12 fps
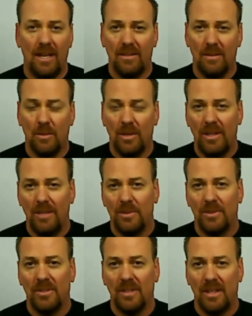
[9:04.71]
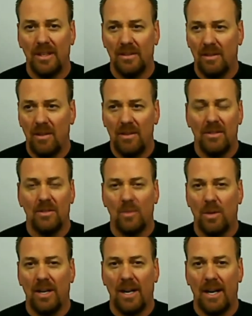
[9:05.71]
asked him, "What are you up to, son?" He goes, "Oh, I was just
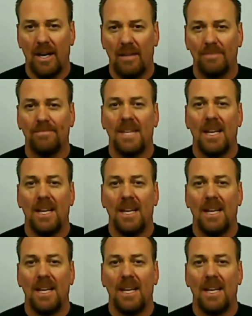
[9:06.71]
working out."